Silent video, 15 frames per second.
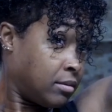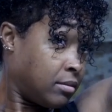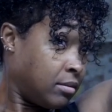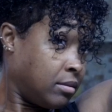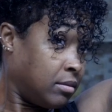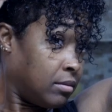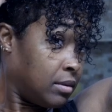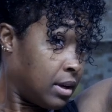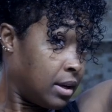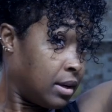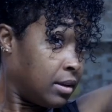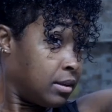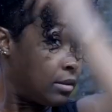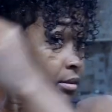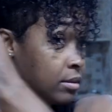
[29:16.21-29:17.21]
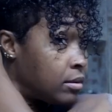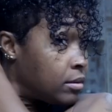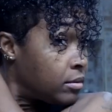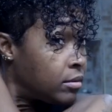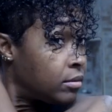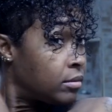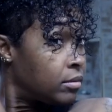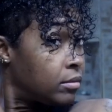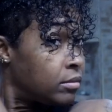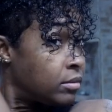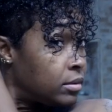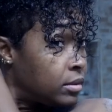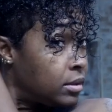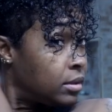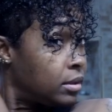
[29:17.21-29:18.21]
So you guys
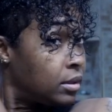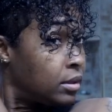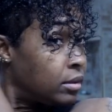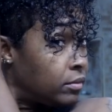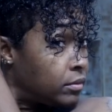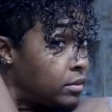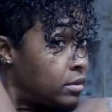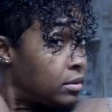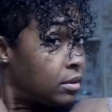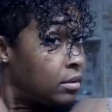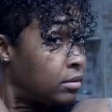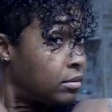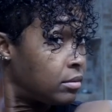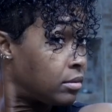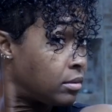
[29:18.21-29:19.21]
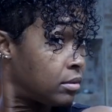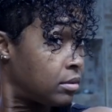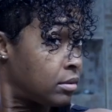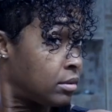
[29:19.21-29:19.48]
will see the end result.